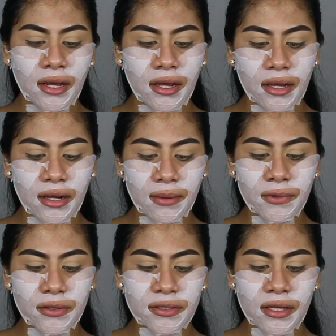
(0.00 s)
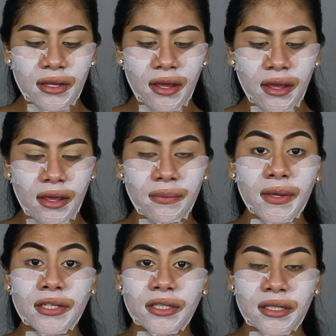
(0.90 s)
And I'm using a
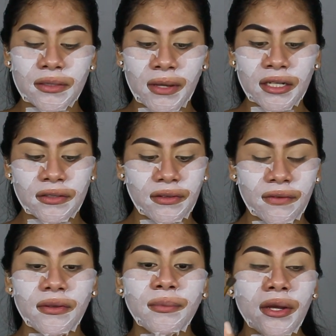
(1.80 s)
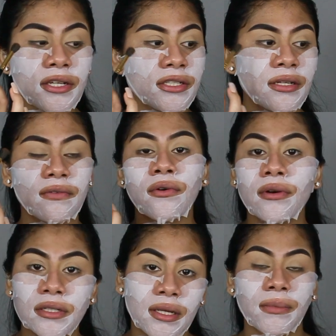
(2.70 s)
NYX Cosmetics fluffy brush. And of
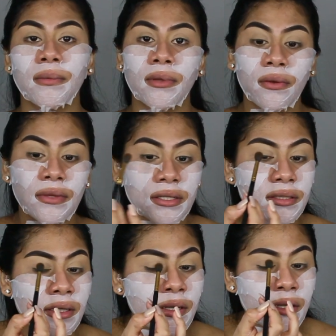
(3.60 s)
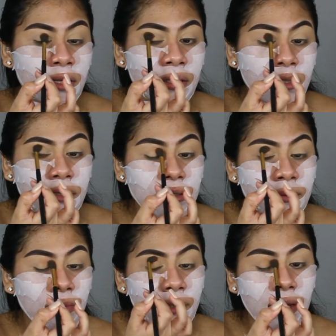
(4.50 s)
course I'm going to blow this
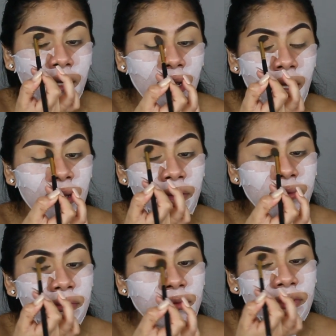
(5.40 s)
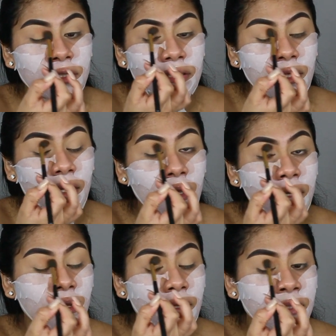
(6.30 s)
smoky eye out. Just like
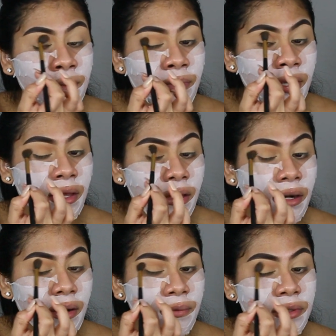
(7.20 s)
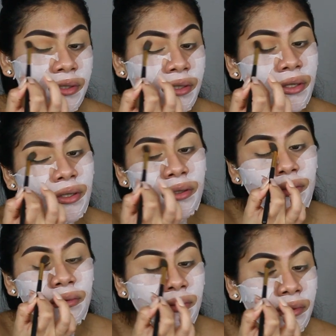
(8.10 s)
any other smoky eye that I would
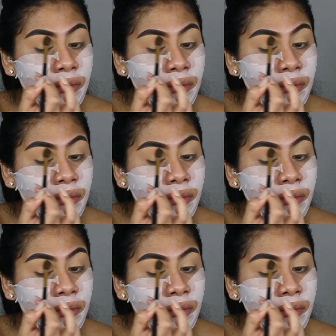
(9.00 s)
do.